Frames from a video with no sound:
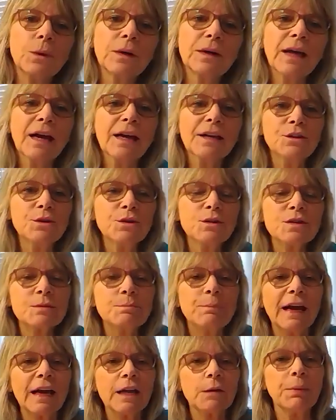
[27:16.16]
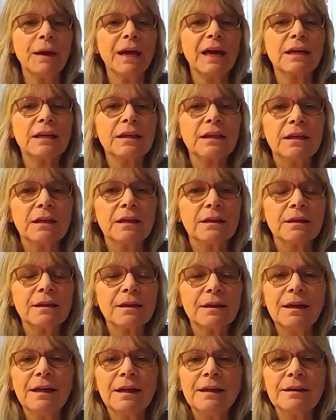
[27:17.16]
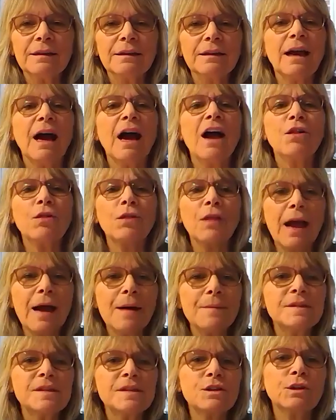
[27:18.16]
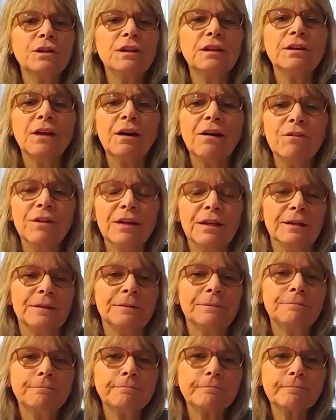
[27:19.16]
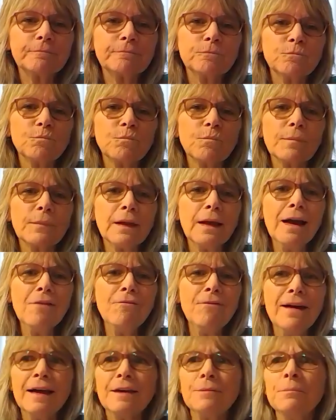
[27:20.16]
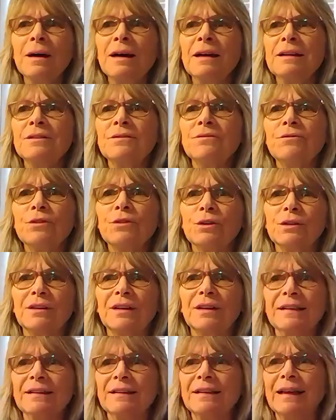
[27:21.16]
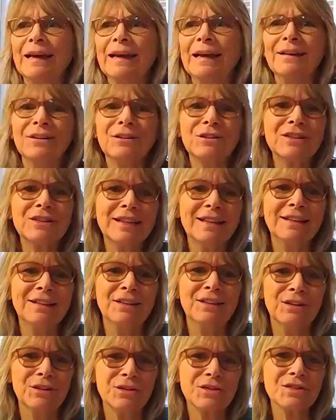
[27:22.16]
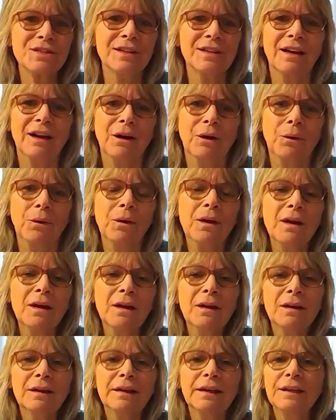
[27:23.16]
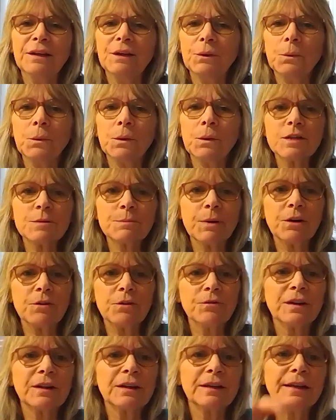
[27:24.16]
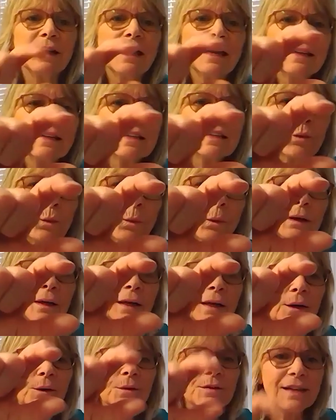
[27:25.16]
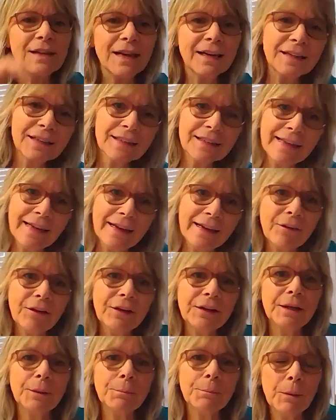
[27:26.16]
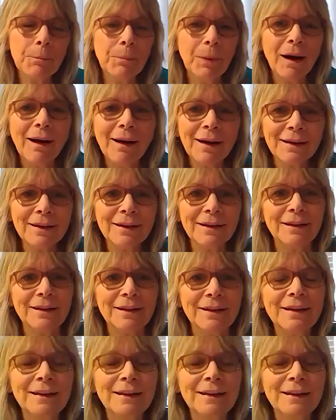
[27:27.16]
I use backpacking, and I absolutely love it. I've had mine for like 8 or 10 years now, and it works perfectly. And it's 1 ounce. I can carry it in my pocket.